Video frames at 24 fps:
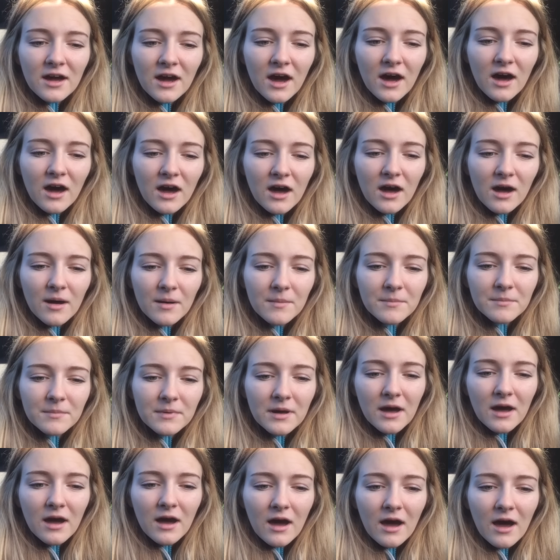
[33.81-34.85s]
Um,
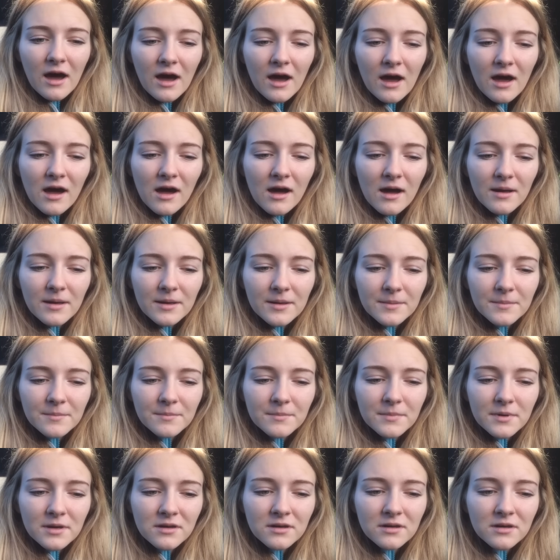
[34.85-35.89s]

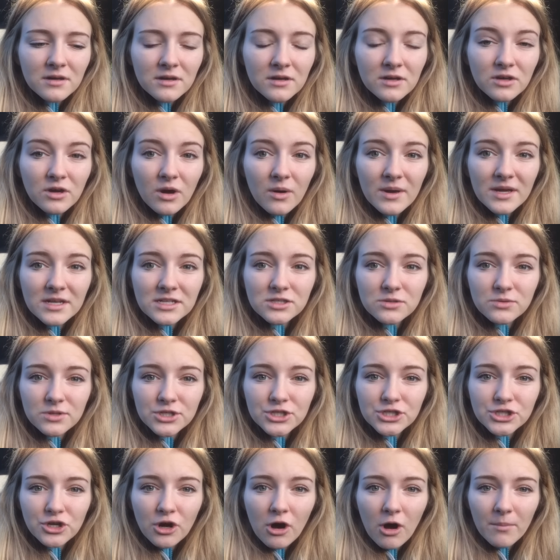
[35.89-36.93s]
I'm going to a
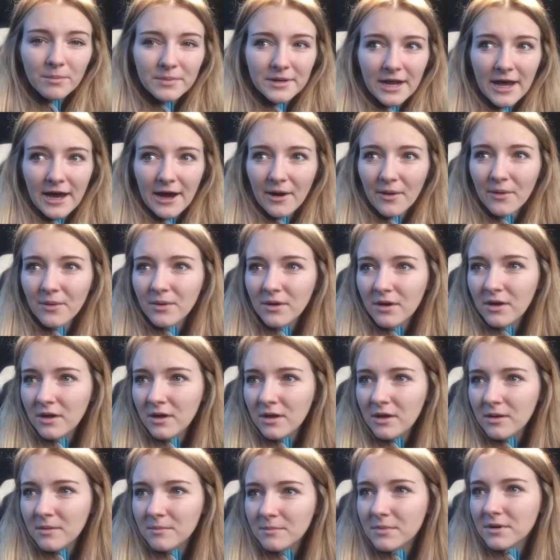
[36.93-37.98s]
shop now
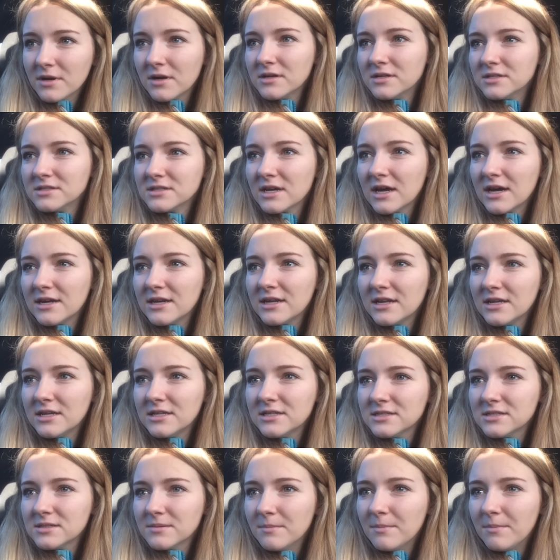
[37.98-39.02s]
because I
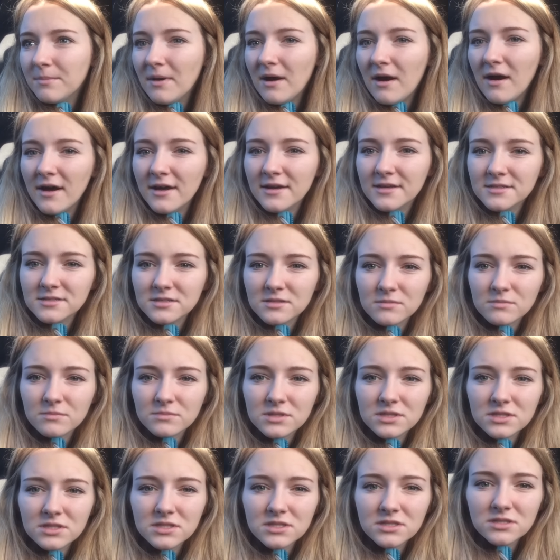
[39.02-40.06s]
need to buy
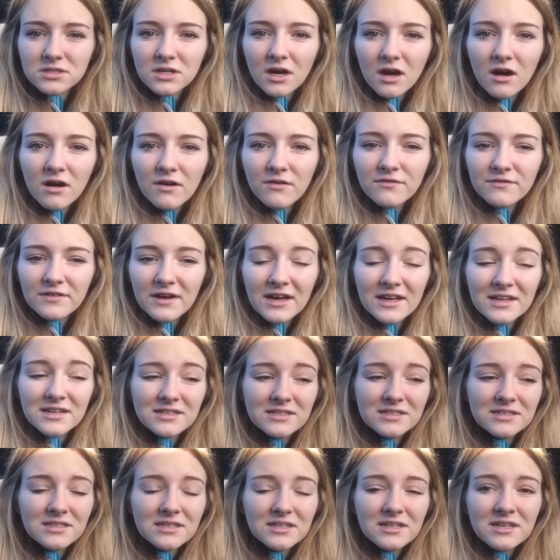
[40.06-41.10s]
some stuff,
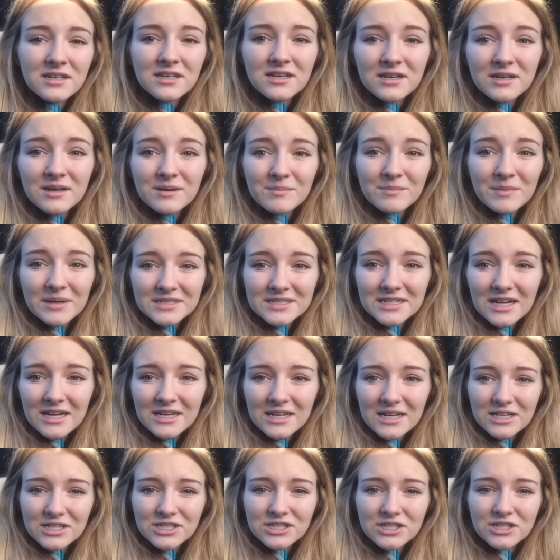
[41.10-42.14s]
and my dad
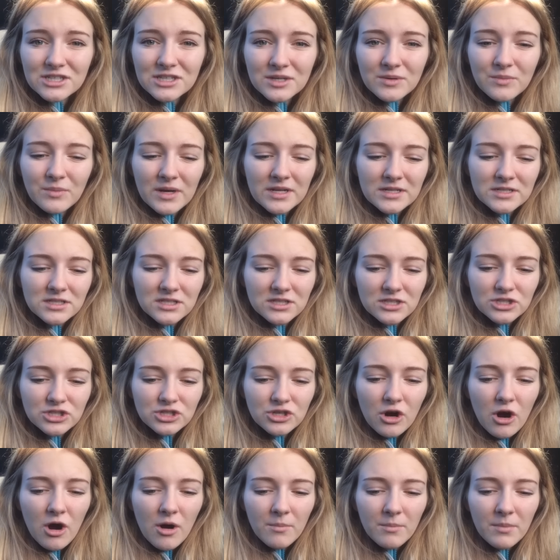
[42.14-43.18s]
actually went to the
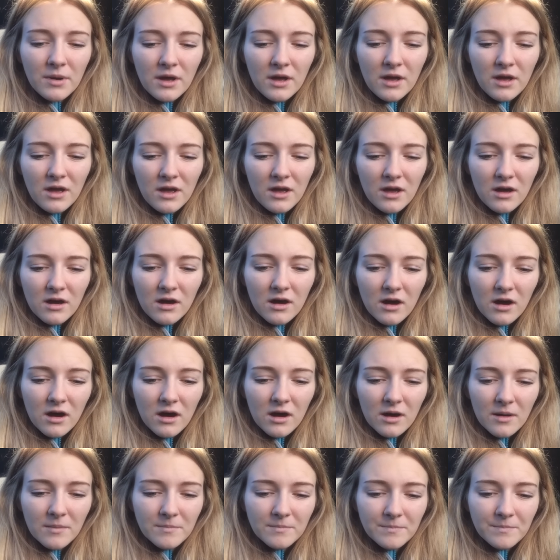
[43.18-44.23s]
shop
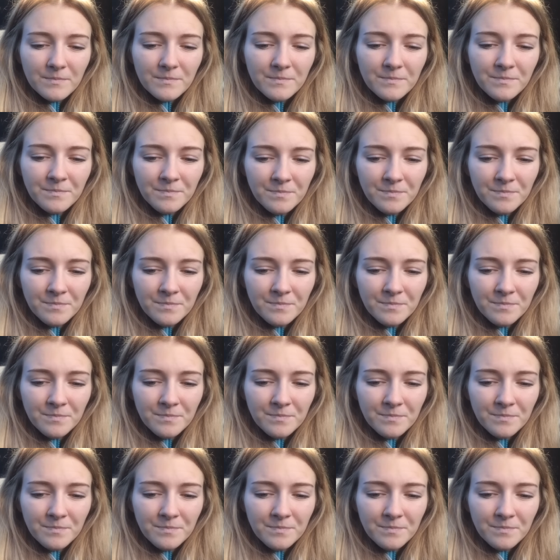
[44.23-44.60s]
um,